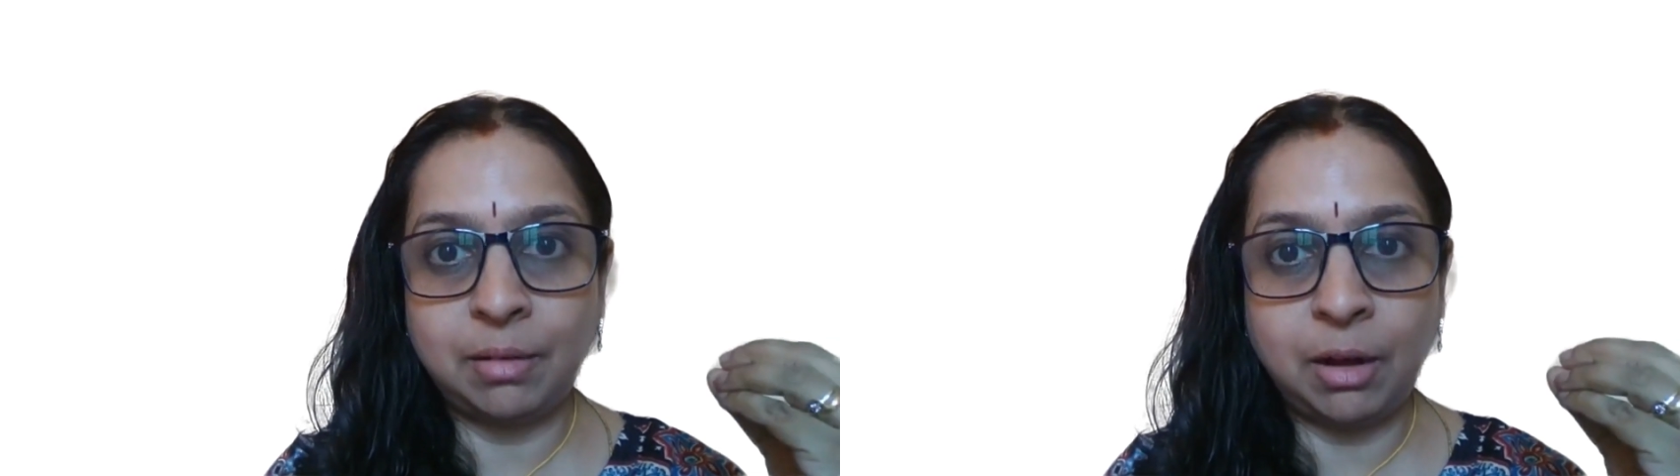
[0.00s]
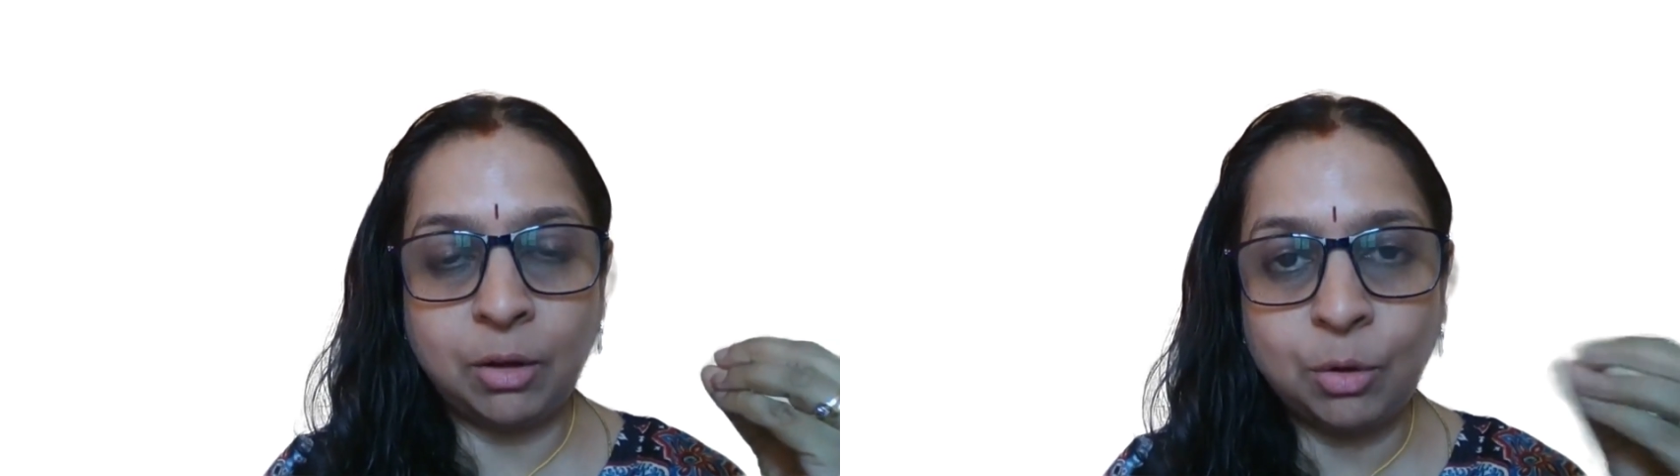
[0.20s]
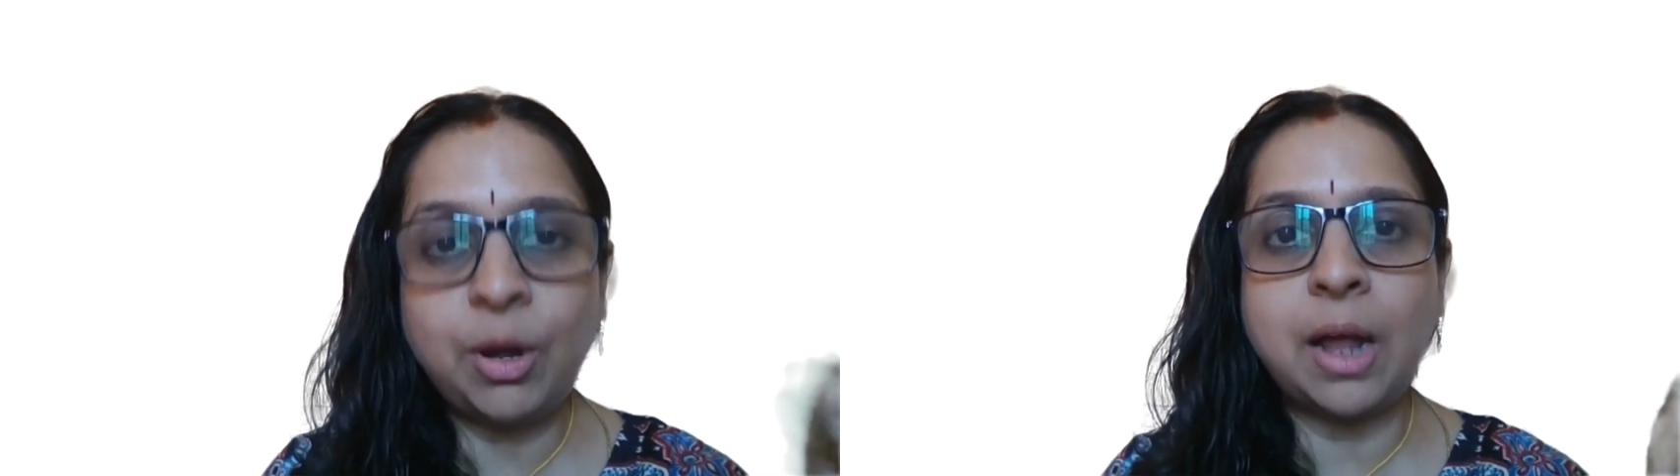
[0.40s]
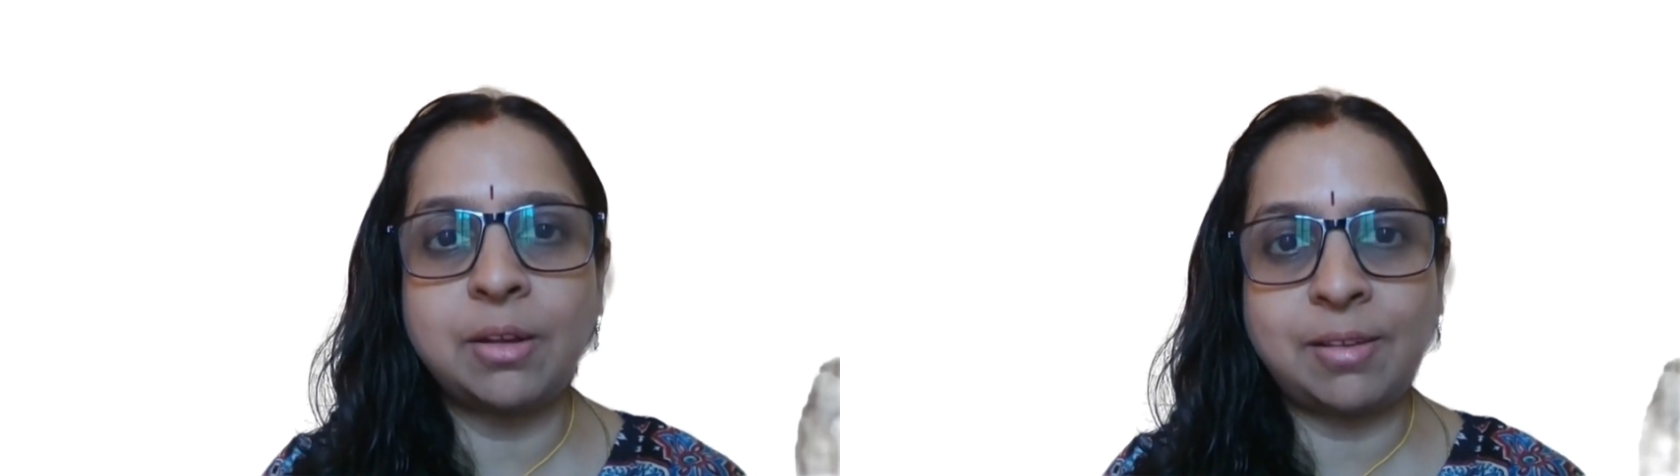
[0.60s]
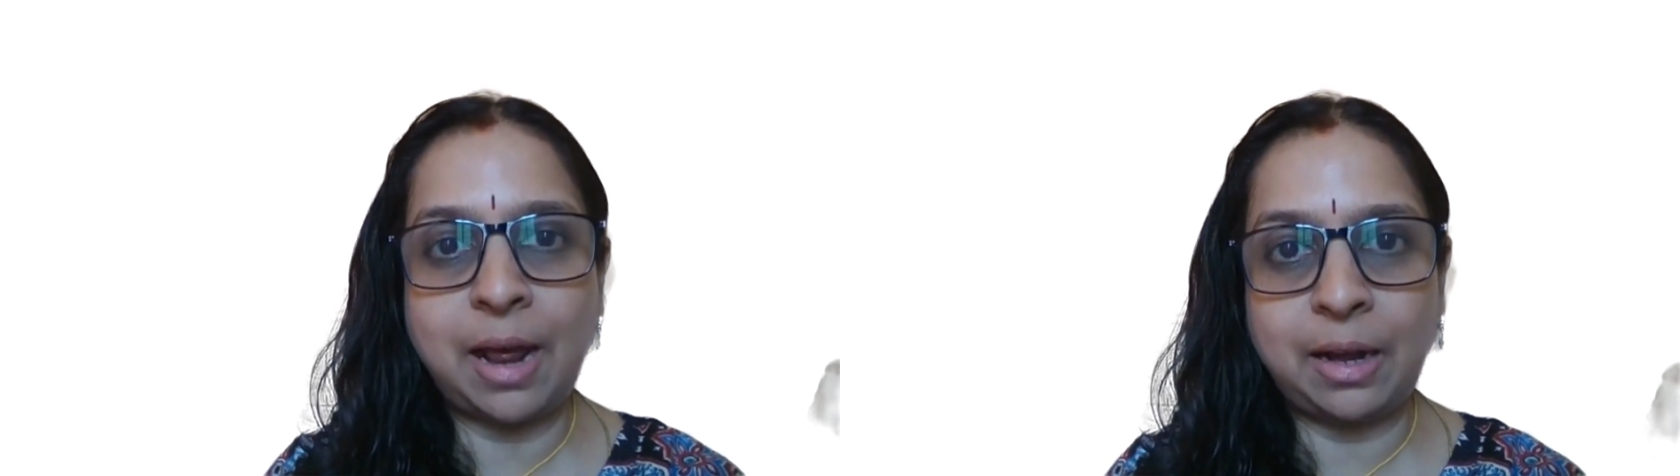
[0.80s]
a good
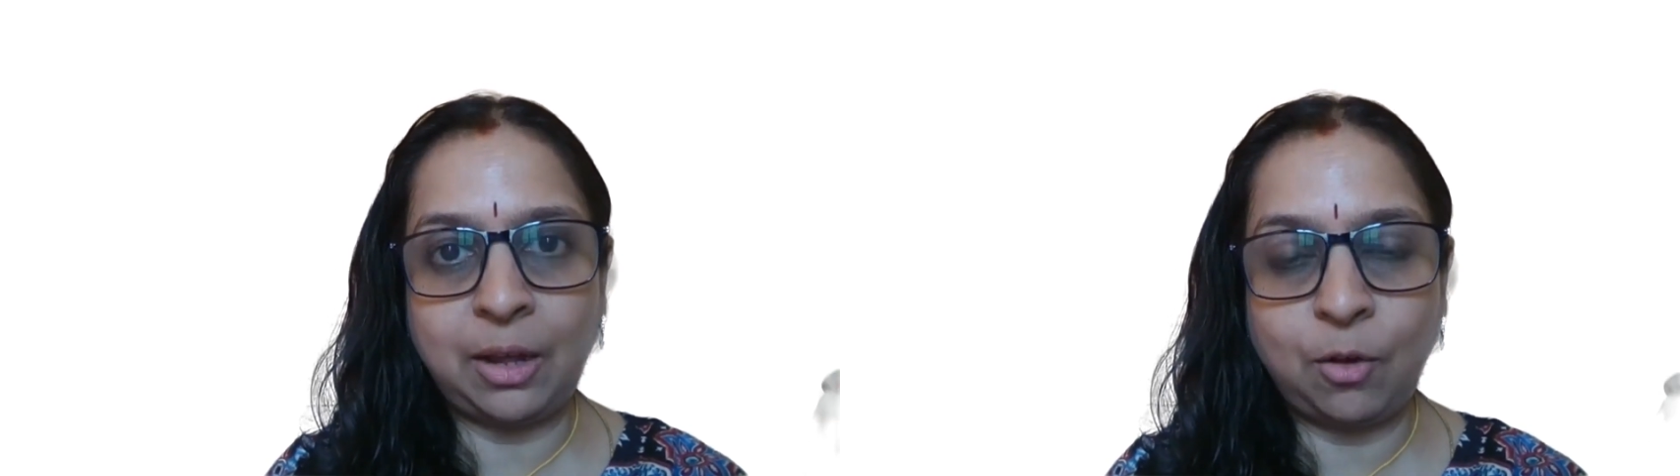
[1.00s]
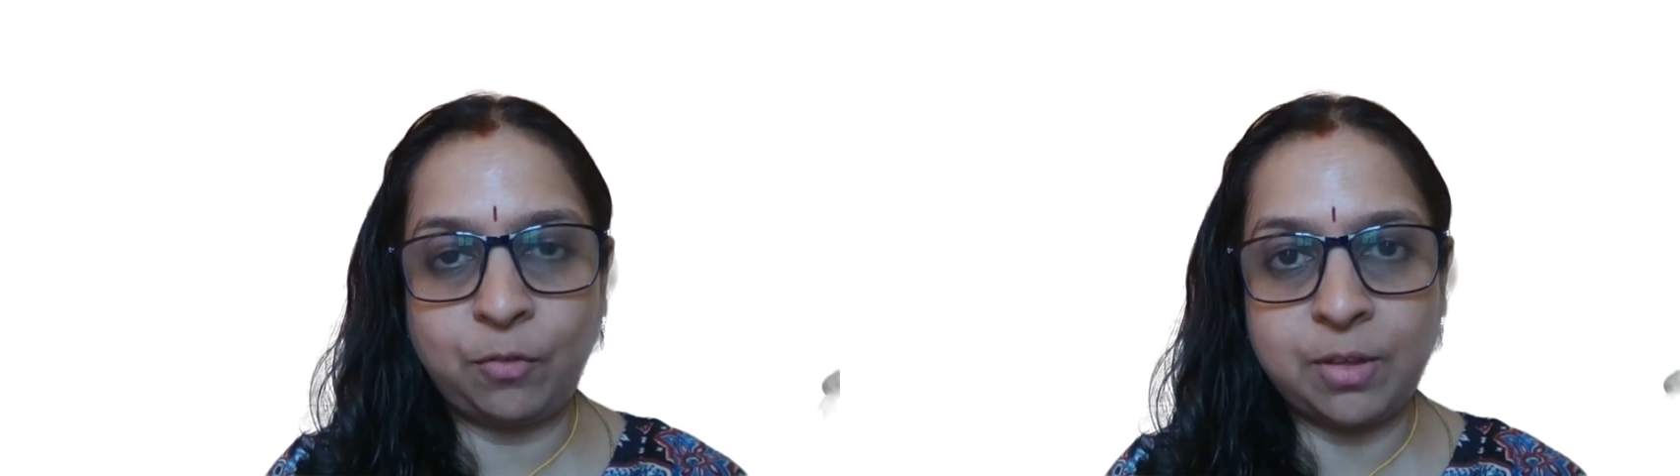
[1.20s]
understanding of